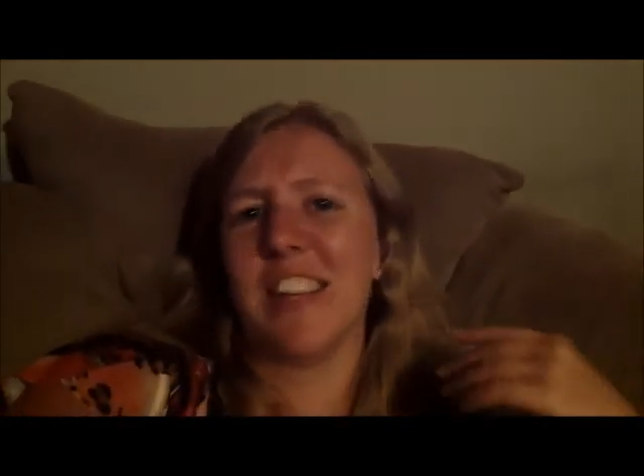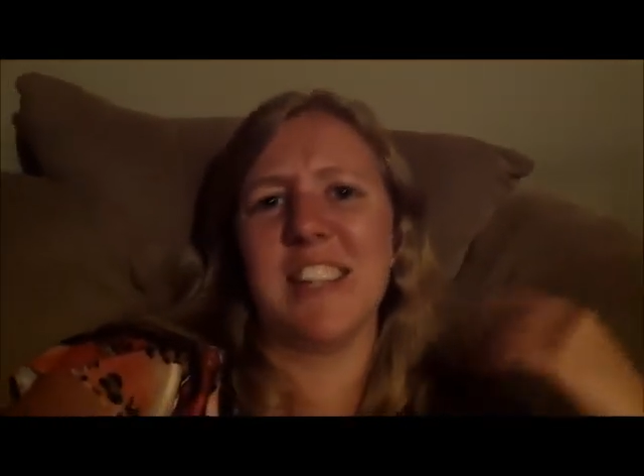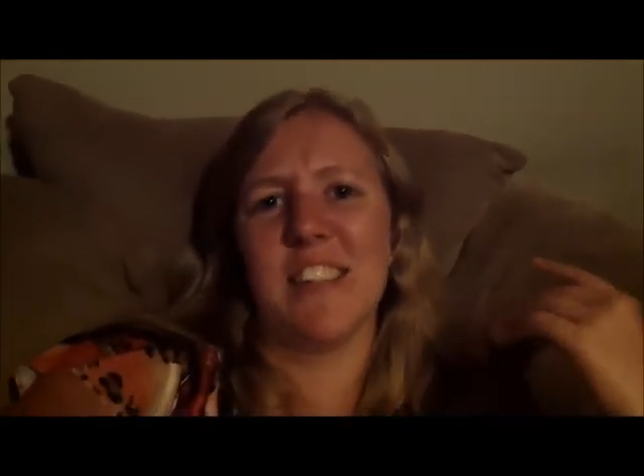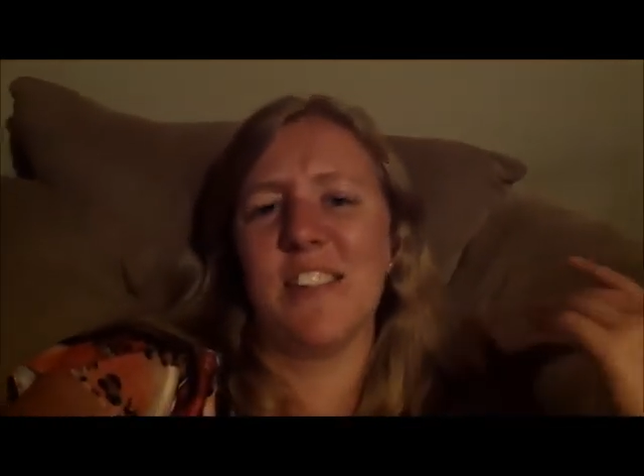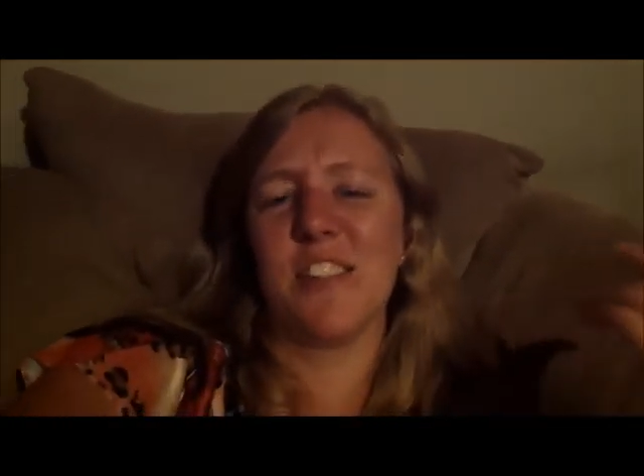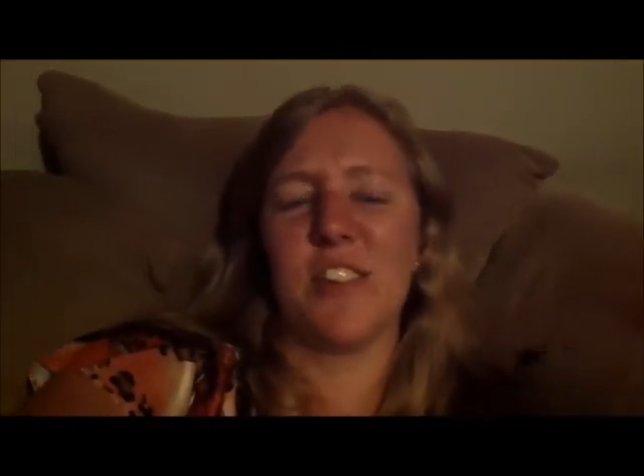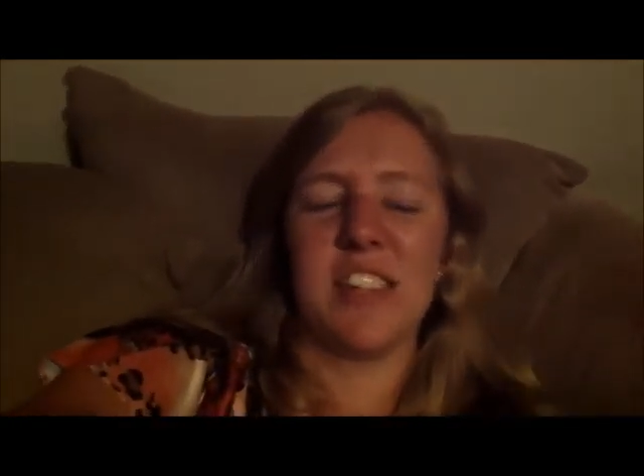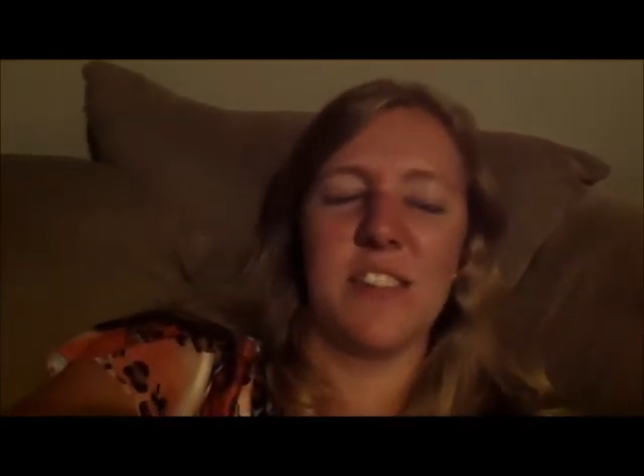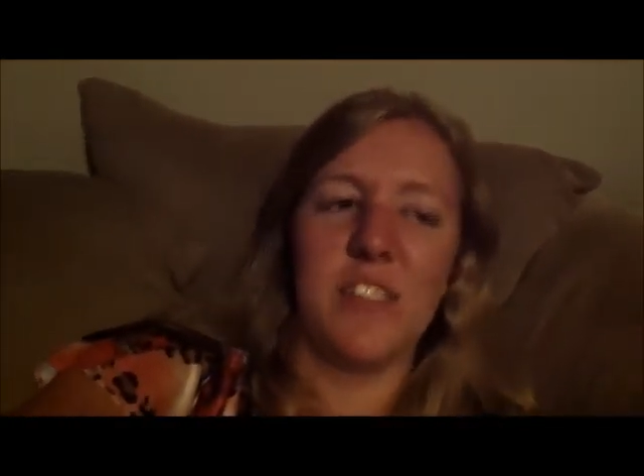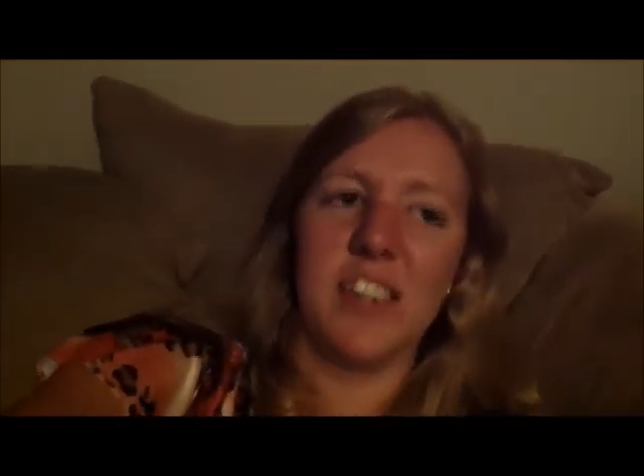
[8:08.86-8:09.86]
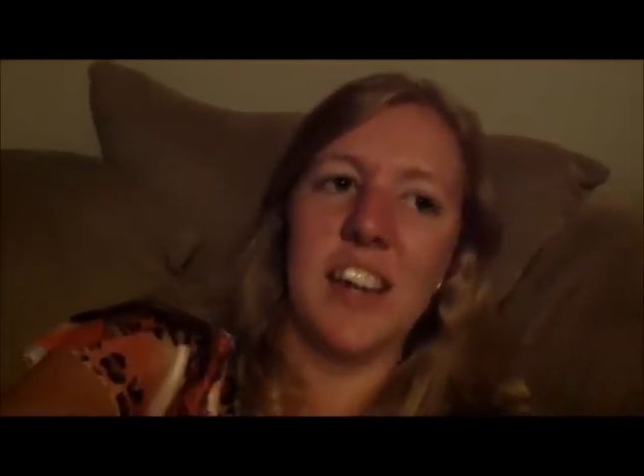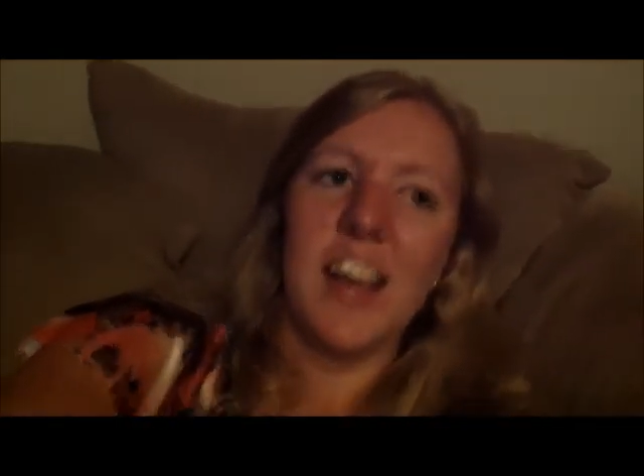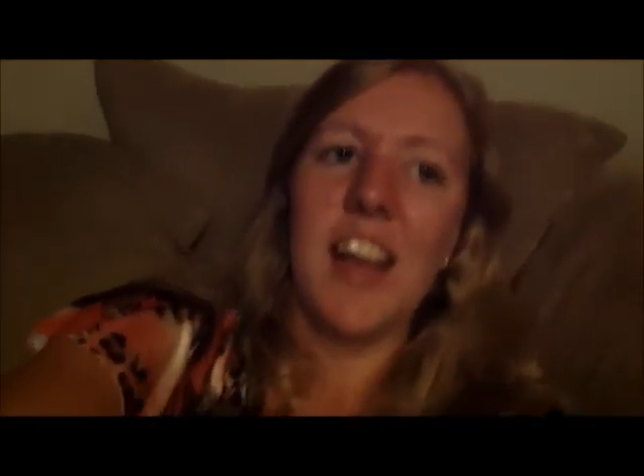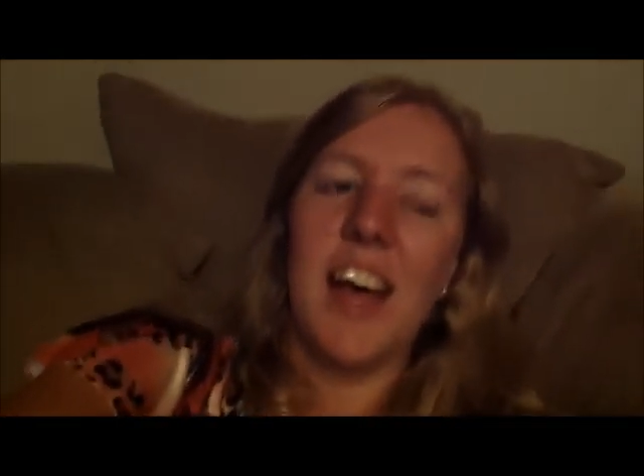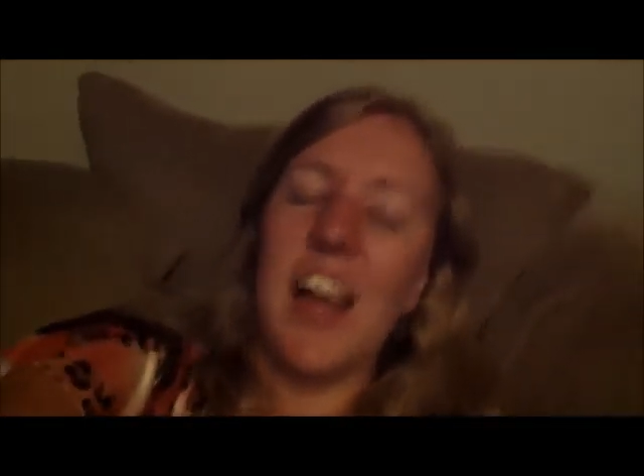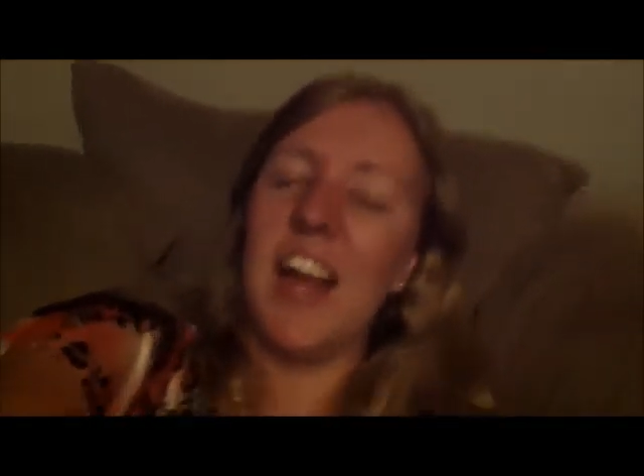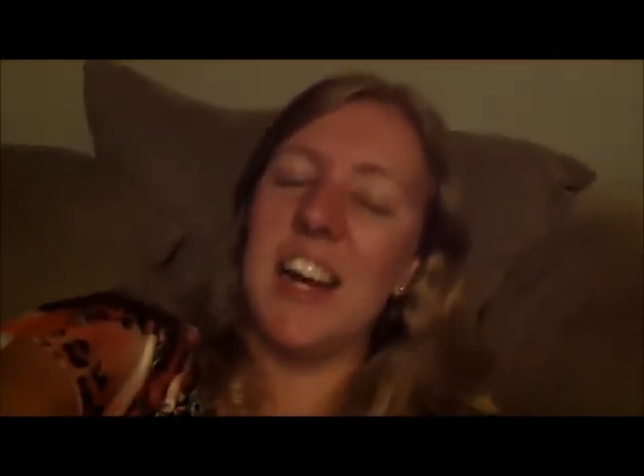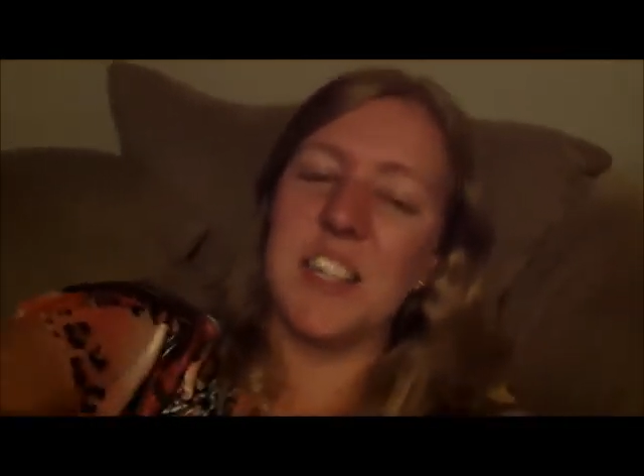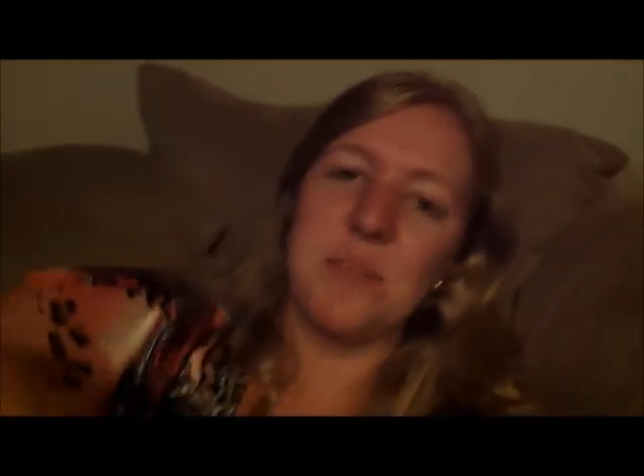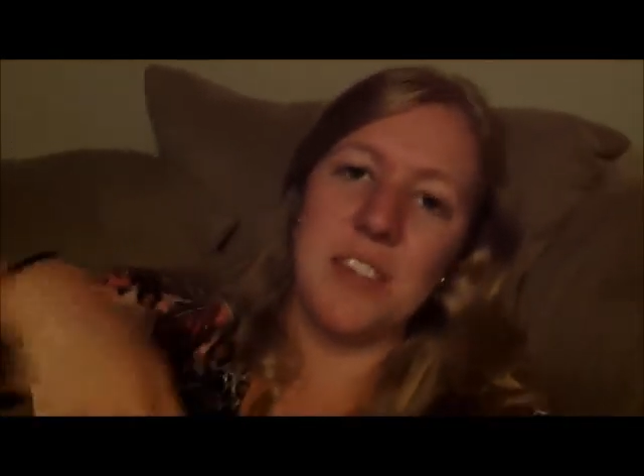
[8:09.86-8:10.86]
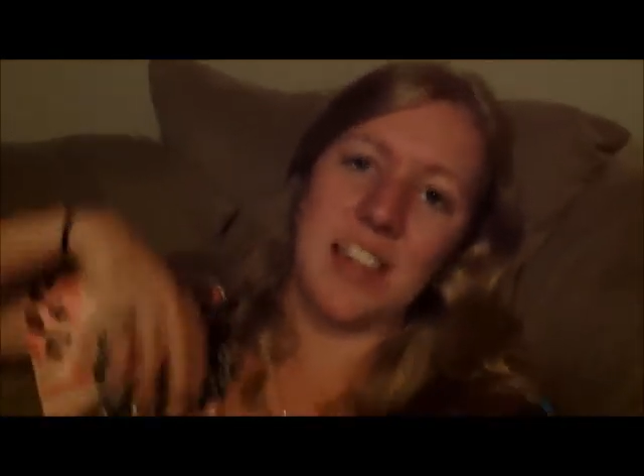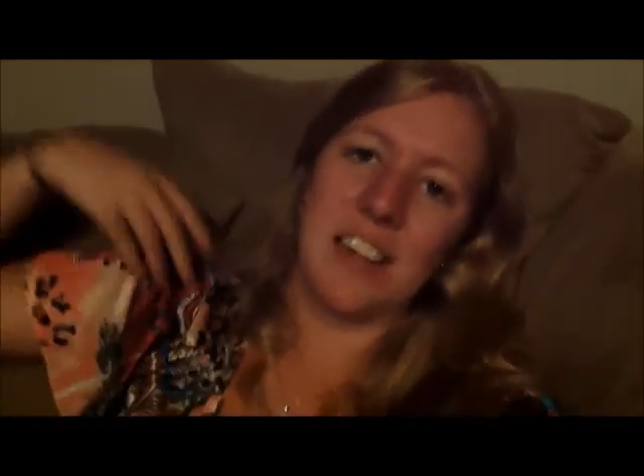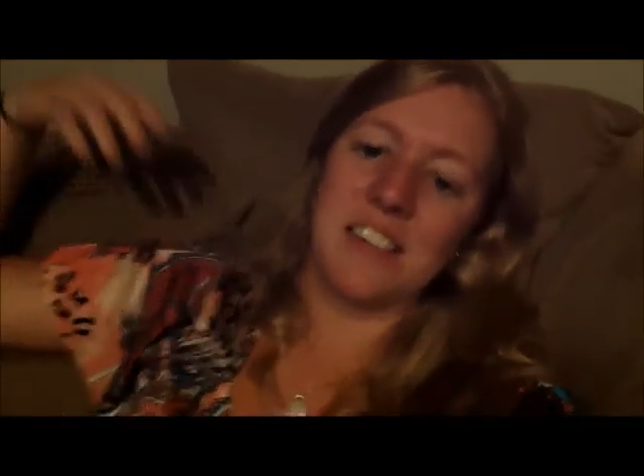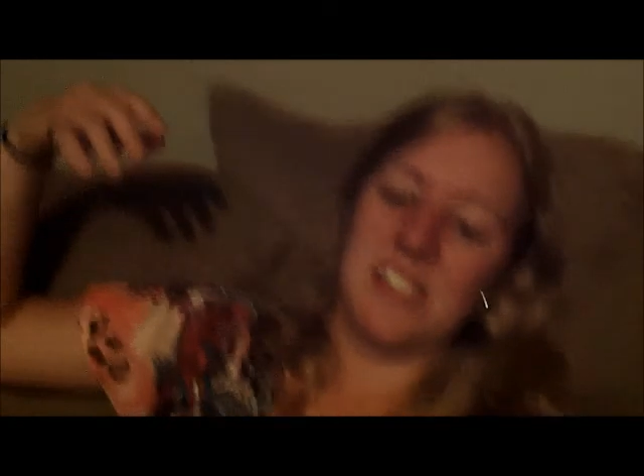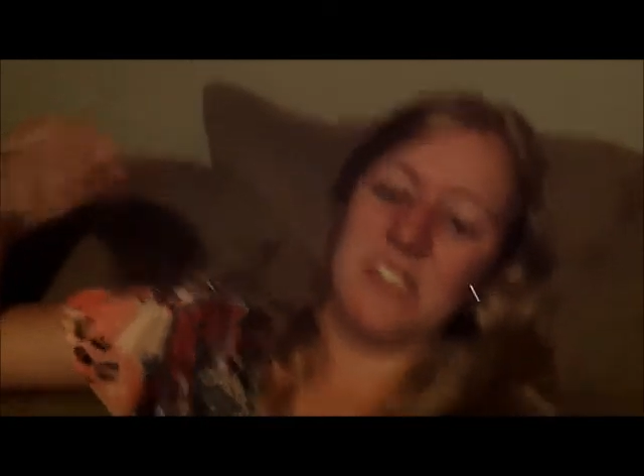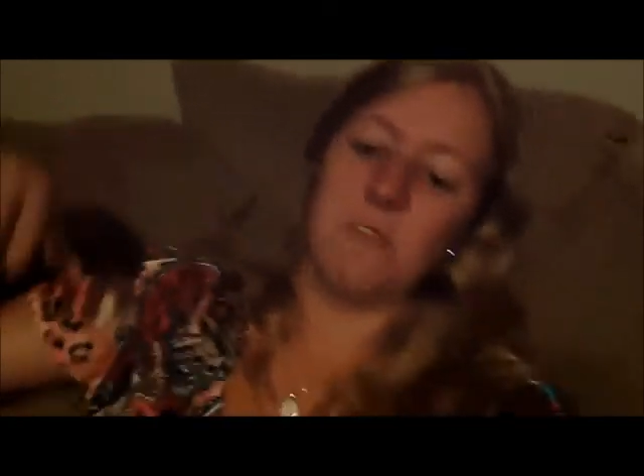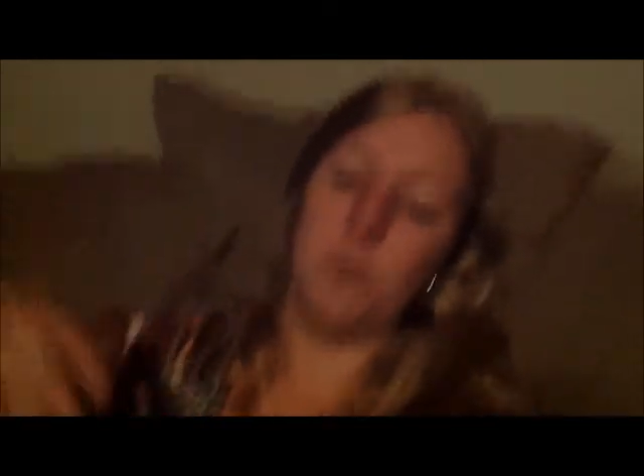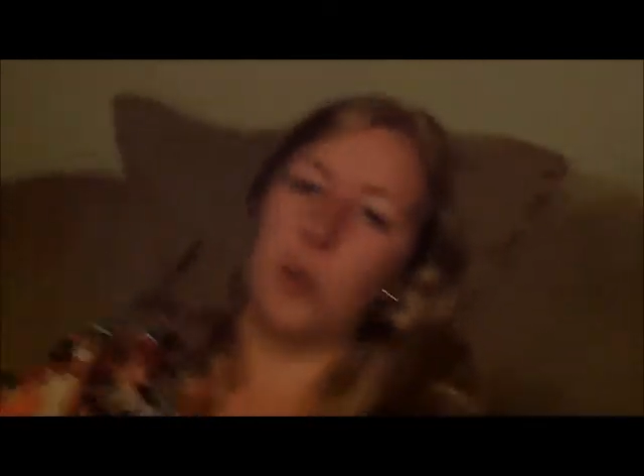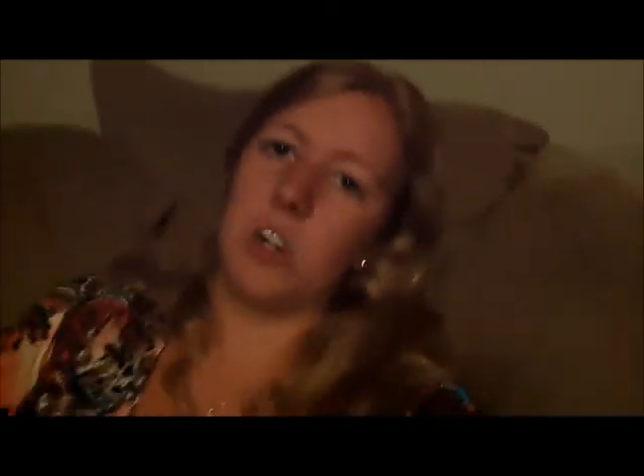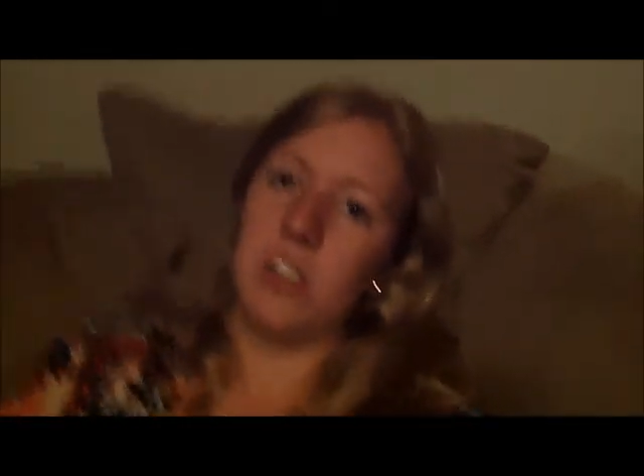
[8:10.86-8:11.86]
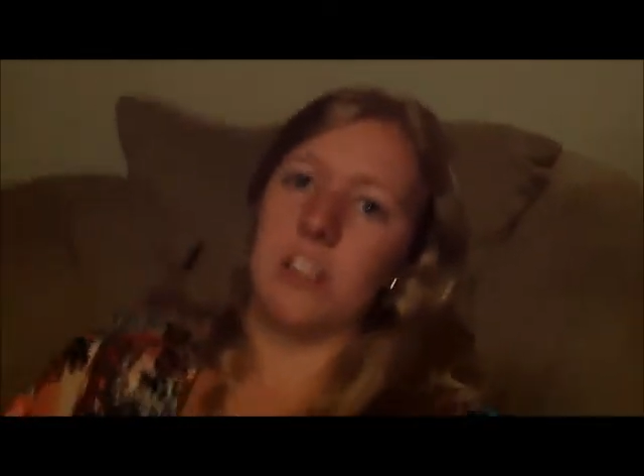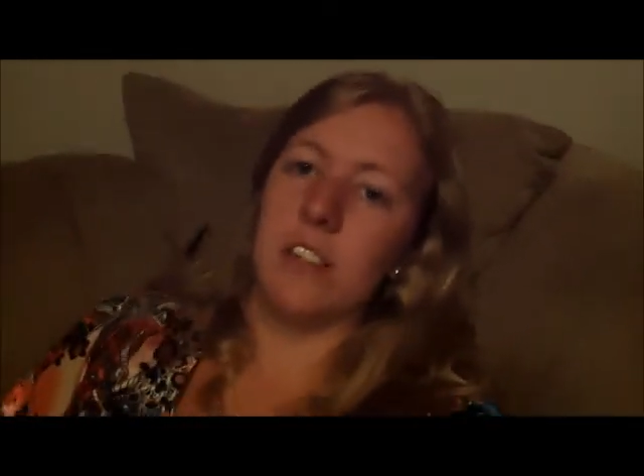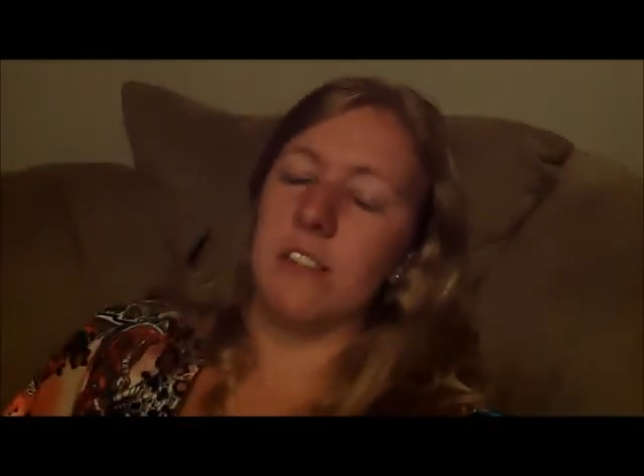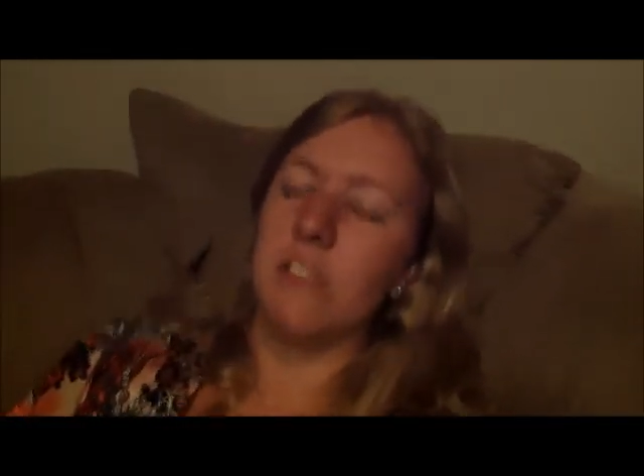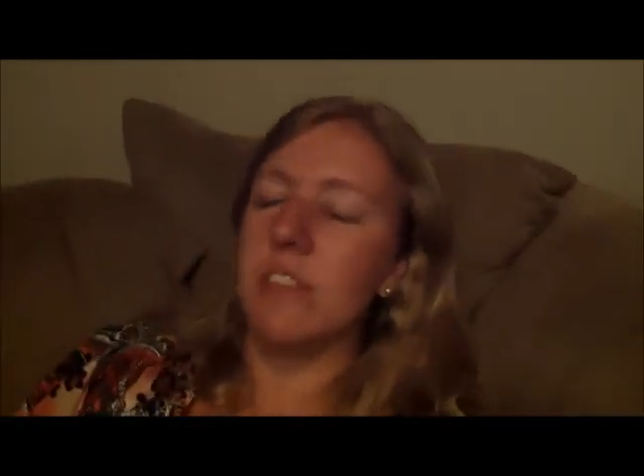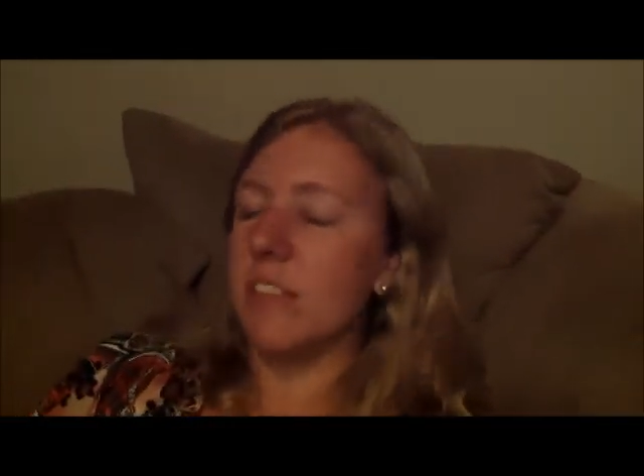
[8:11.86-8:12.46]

only 317. I just mean that because for the